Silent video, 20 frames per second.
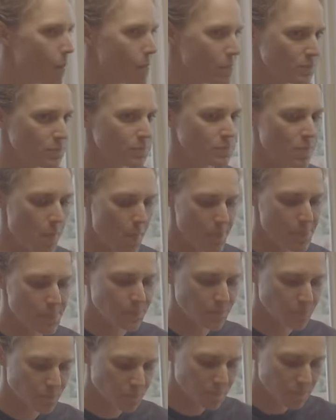
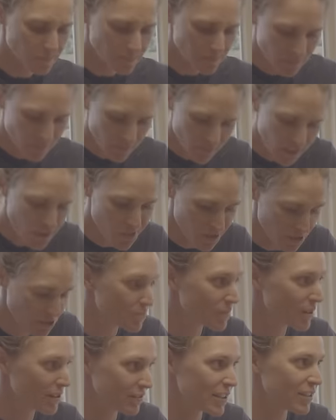Mm-hmm. This is
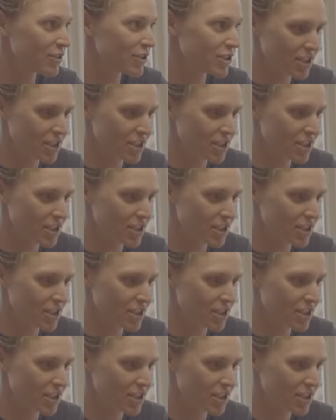my favorite